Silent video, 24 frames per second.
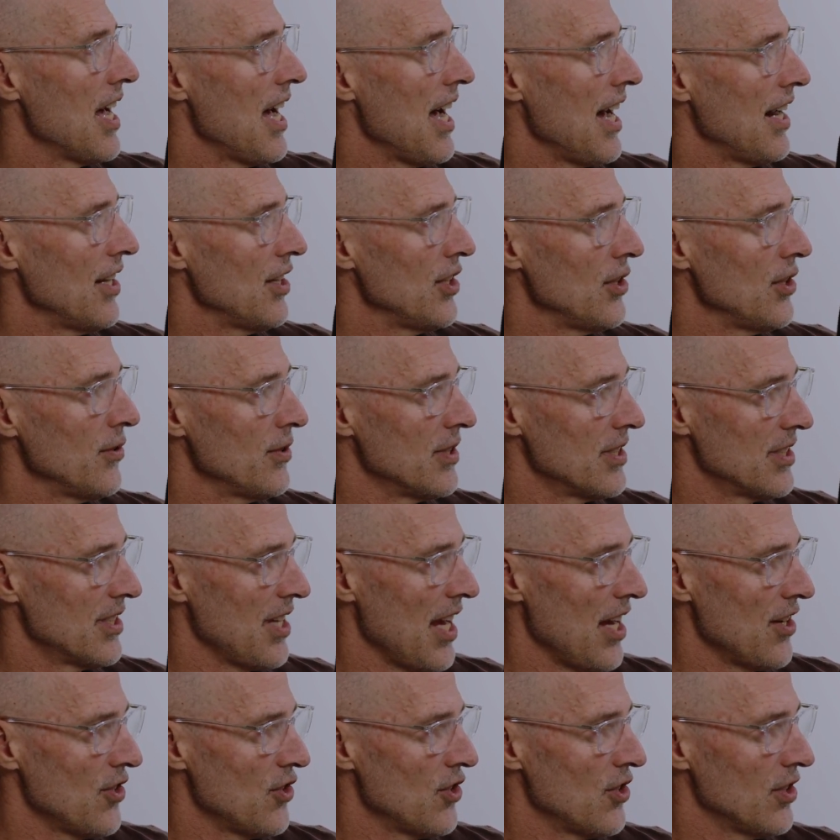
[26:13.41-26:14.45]
How do you
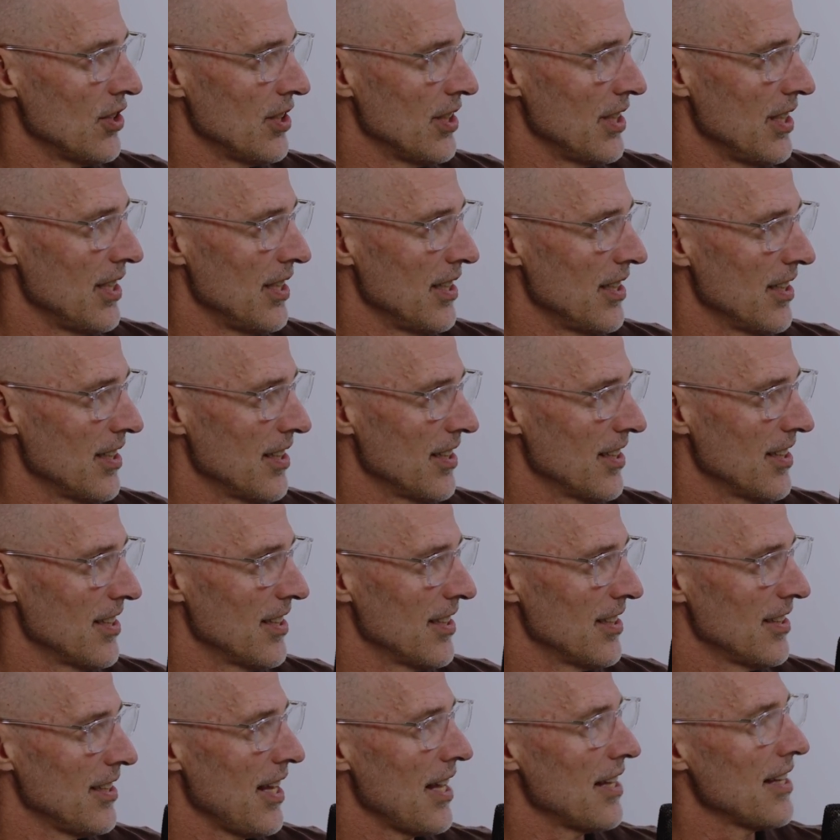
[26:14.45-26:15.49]
intentionally,
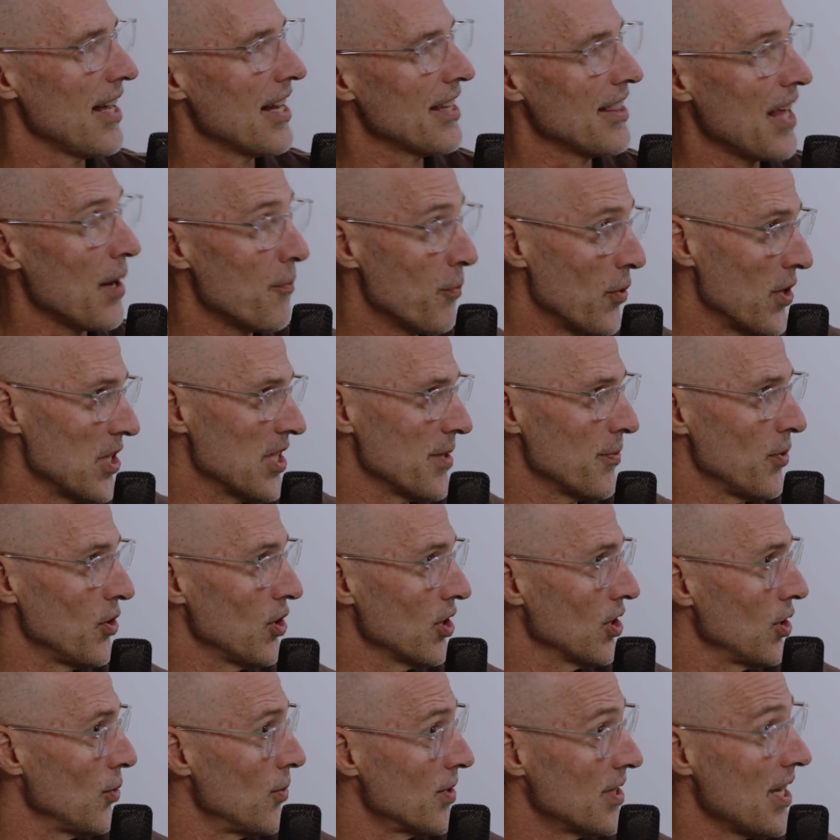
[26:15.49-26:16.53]
like that principal
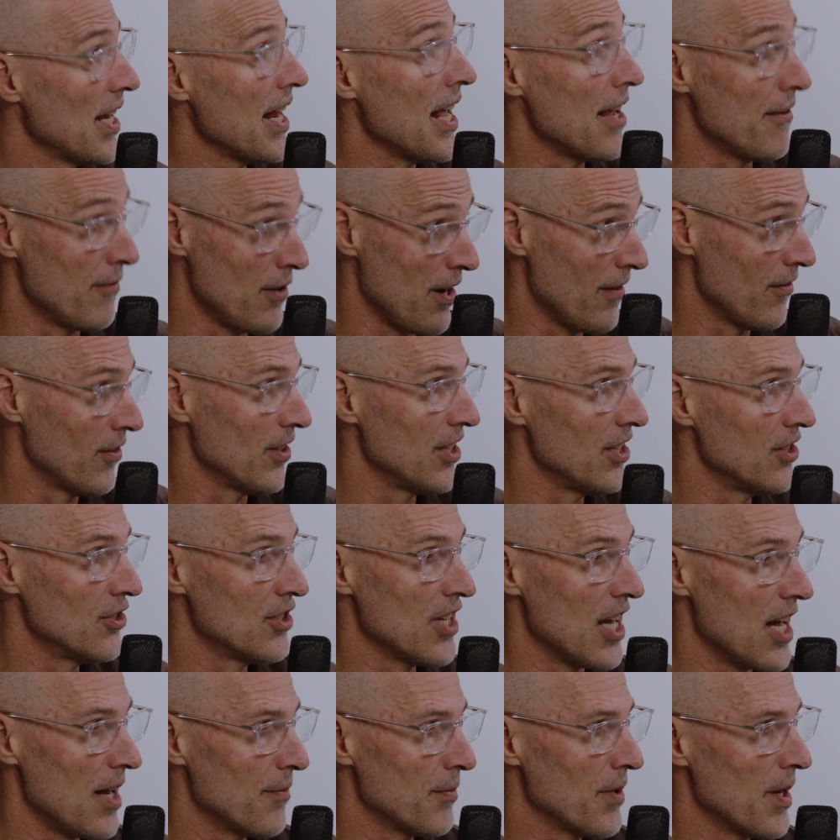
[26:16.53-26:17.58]
looked at you and said, "Hey, if you ever need a
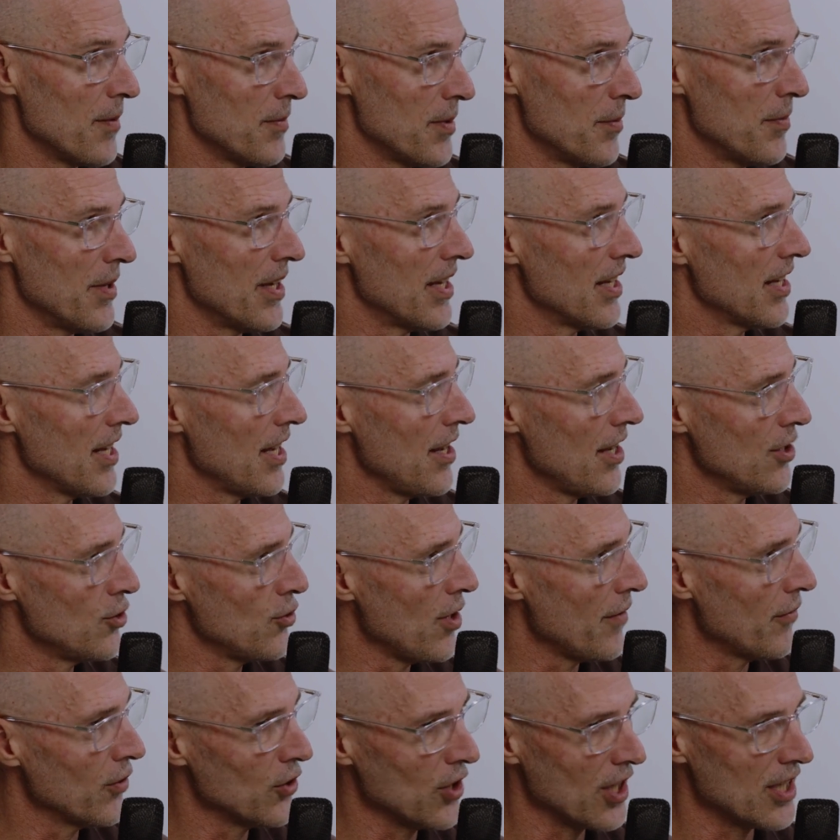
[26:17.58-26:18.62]
job, come to me." Do
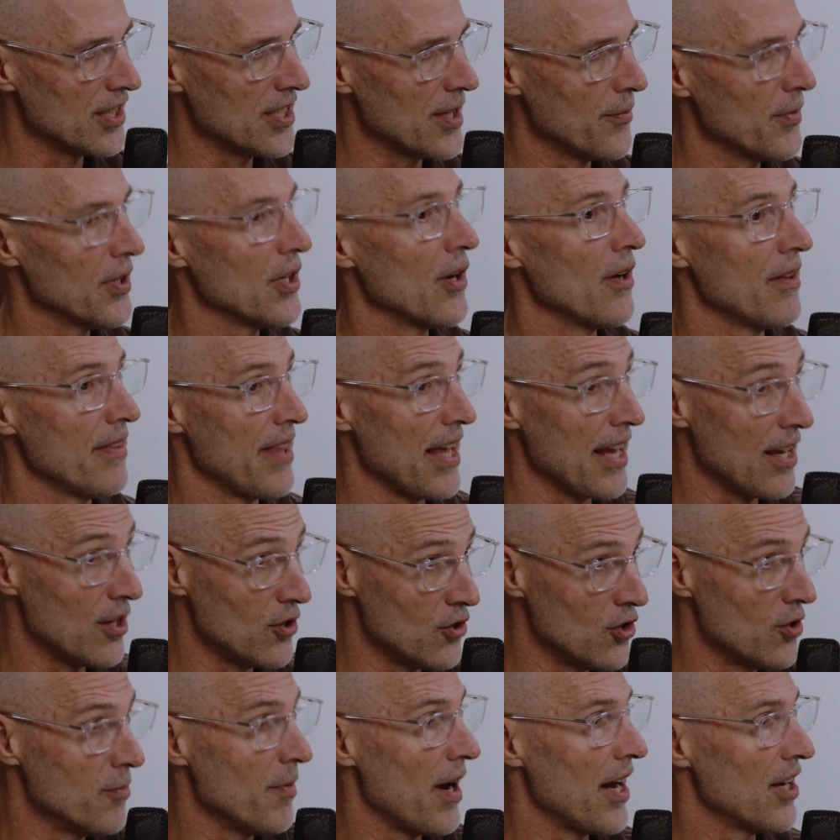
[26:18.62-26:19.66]
you ever look at someone and go, "They
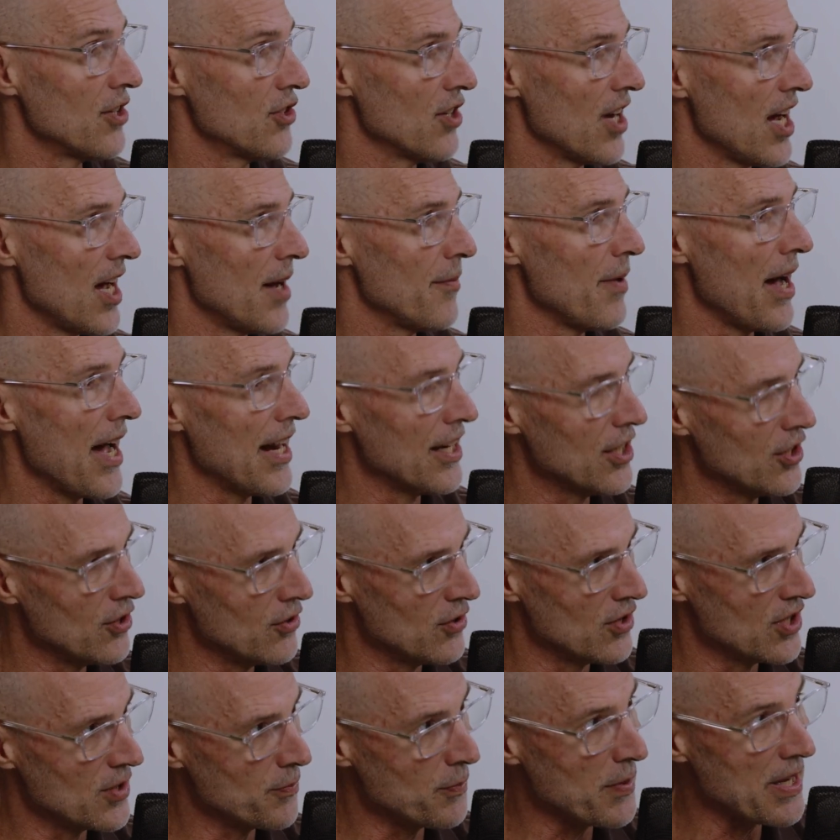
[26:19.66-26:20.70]
could do my job"? How do
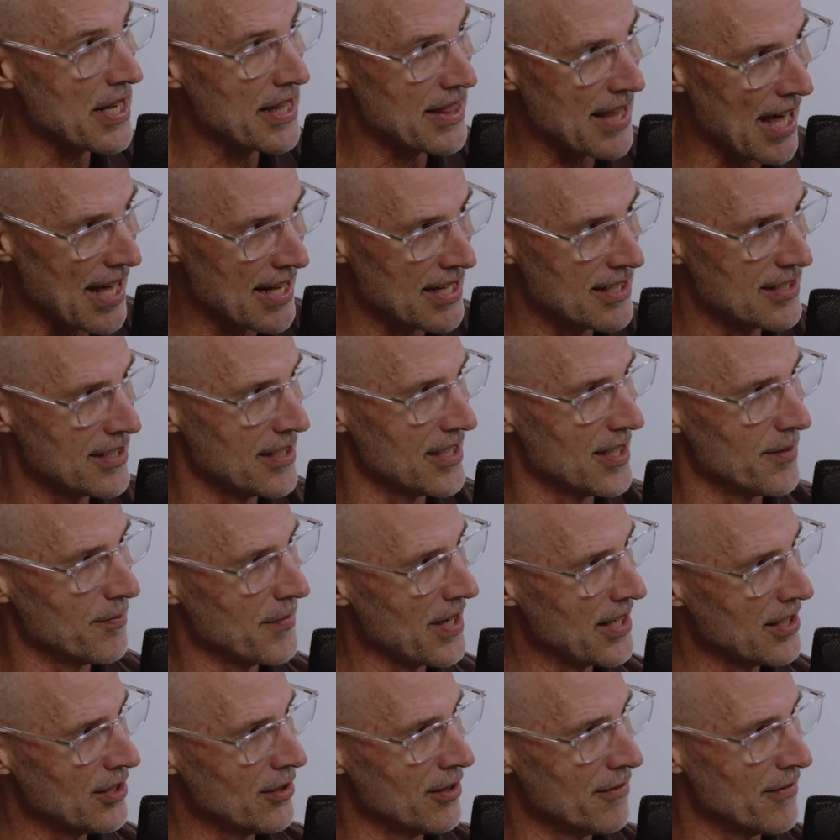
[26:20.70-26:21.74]
you speak that into them?
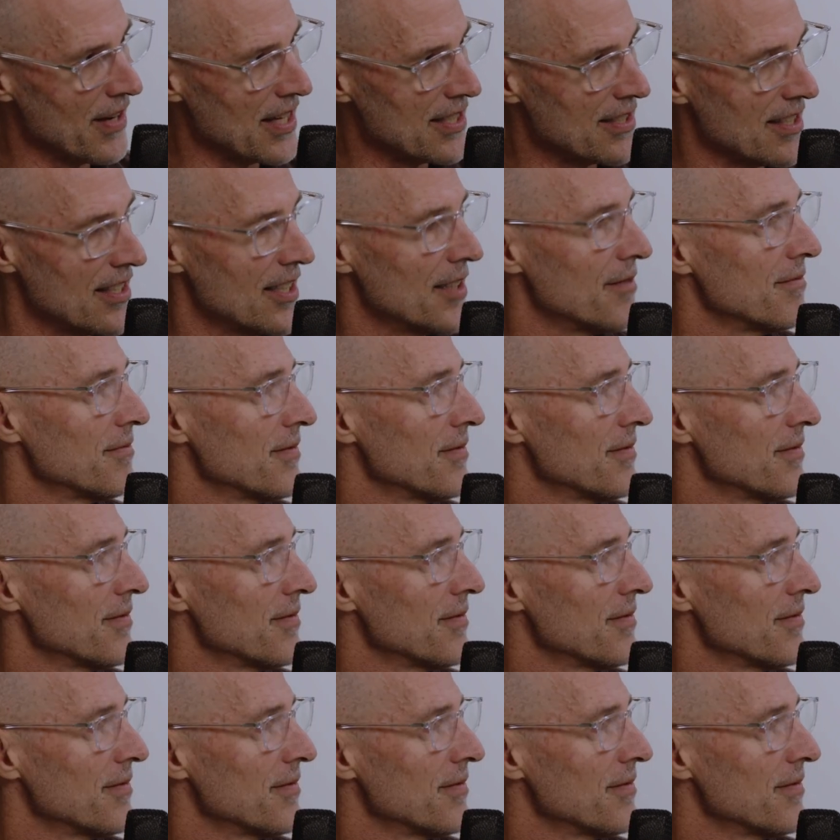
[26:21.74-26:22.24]
How do you invest in them?